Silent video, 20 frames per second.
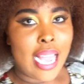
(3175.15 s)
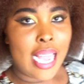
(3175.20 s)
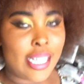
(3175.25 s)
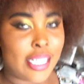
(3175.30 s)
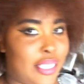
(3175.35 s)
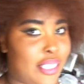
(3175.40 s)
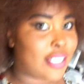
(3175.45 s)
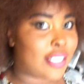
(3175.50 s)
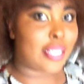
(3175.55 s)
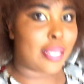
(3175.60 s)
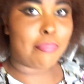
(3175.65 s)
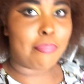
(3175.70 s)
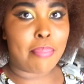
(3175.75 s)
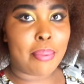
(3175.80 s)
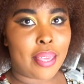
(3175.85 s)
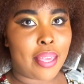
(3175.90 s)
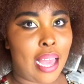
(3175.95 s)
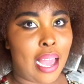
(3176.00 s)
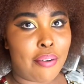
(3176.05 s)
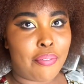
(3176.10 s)
It's just a
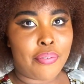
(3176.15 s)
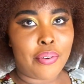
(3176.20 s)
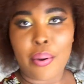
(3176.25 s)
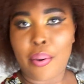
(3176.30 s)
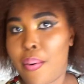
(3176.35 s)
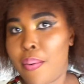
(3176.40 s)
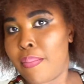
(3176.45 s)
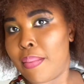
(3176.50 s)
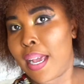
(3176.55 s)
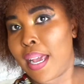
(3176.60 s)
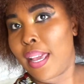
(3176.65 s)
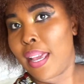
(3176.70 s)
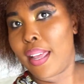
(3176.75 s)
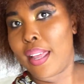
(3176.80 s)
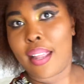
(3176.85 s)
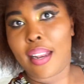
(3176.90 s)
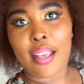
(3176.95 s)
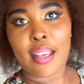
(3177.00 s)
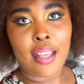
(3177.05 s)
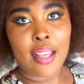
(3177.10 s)
big afro on my
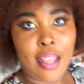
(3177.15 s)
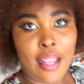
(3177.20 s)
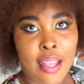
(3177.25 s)
head,